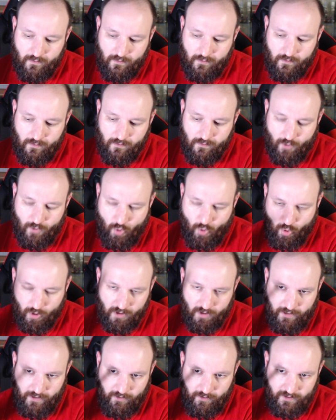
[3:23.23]
The
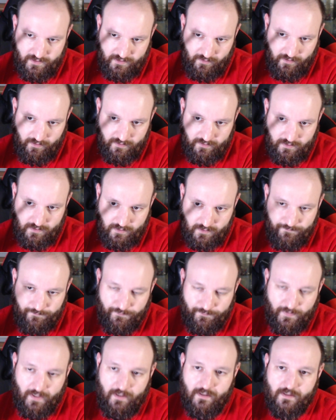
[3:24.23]
corollary to this
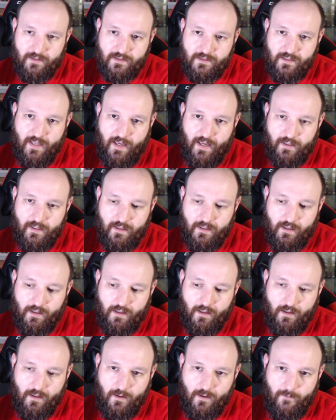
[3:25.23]
is that
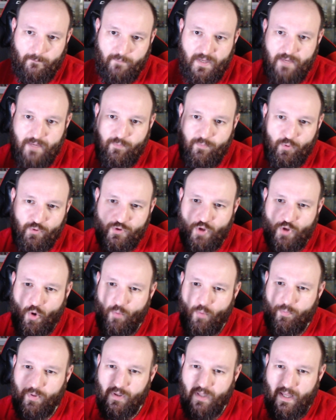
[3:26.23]
people don't
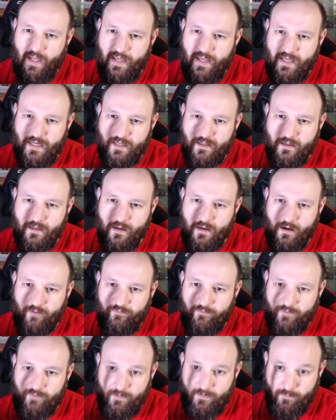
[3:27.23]
play
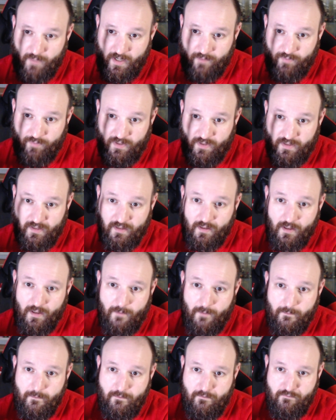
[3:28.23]
enough, in my opinion,
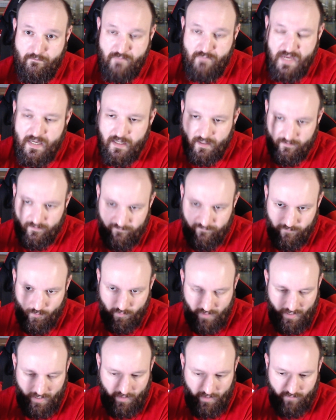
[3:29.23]
meaningful
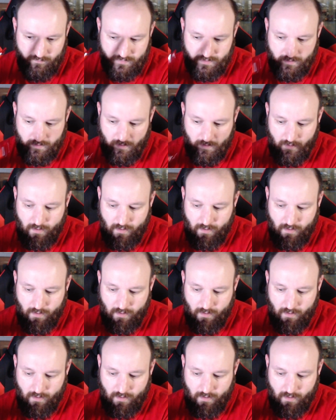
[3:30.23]
games.